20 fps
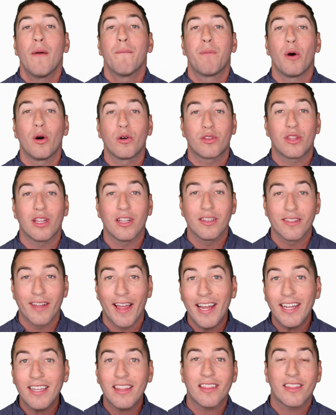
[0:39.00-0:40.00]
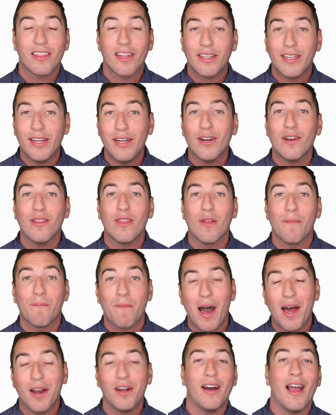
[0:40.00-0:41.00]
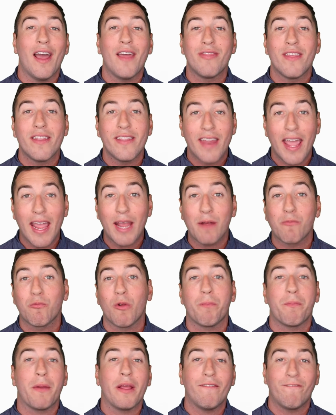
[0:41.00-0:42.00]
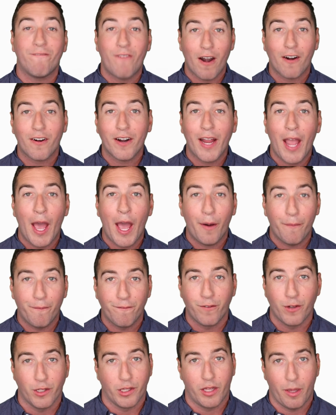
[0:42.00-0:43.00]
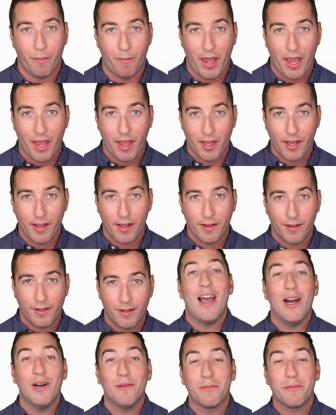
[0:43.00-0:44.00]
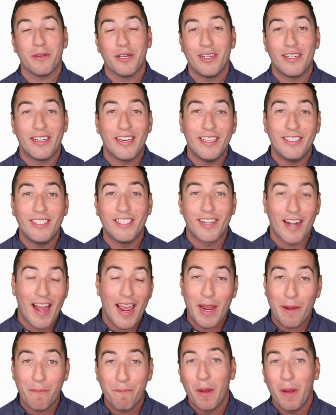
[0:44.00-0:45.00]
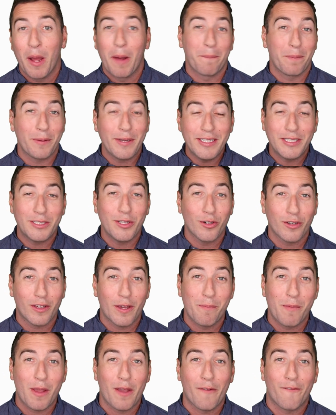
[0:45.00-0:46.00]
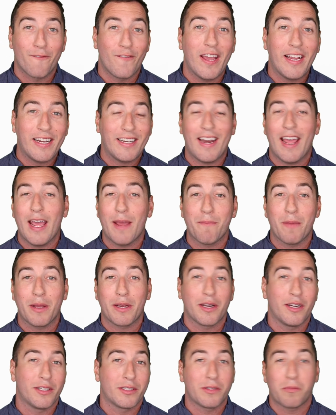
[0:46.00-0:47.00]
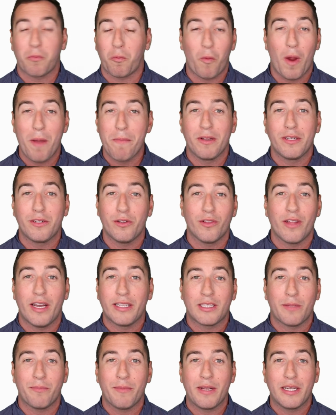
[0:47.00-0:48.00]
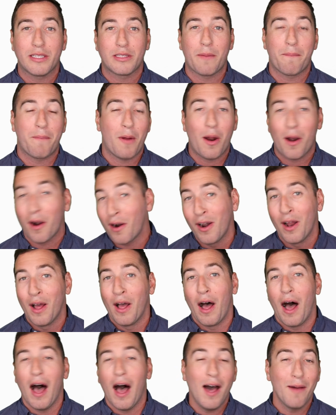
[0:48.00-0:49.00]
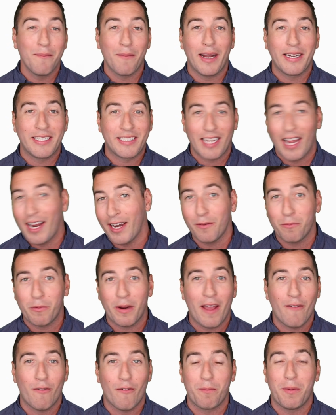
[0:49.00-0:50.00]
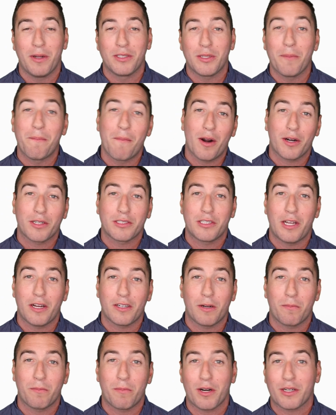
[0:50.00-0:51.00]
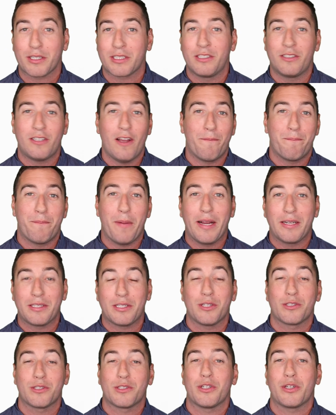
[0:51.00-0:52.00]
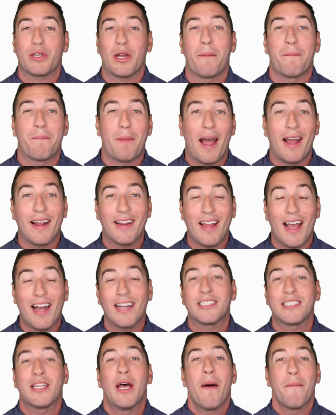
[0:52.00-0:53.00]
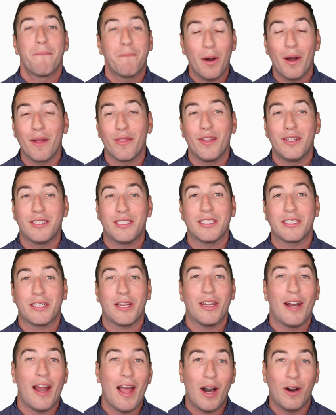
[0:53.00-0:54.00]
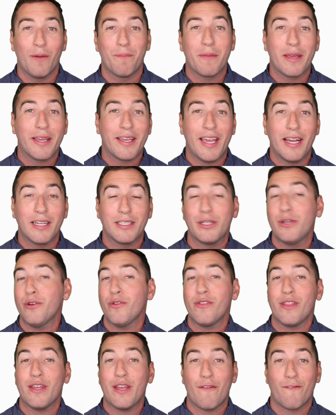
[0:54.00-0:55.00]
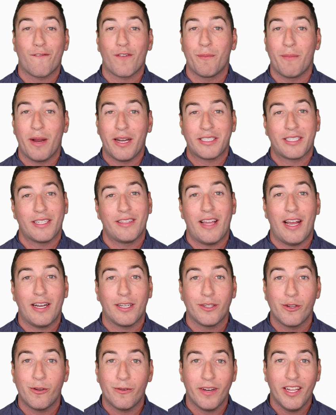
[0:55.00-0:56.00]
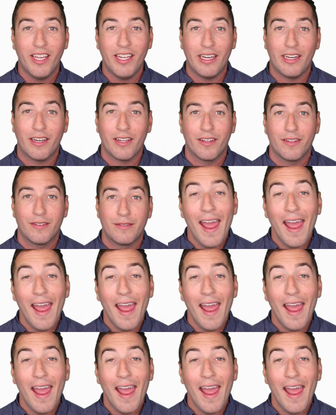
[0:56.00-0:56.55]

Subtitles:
Both the length, the year, the model, and the name would be very helpful to me. Now I'm gonna need your name. Please don't give me a fake name because women do that to me at the bar. On my site, we have a bunch of Mark Zuckerbergs and Jeff Bezos looking to buy yachts, but this is gonna help me get you the information that you need.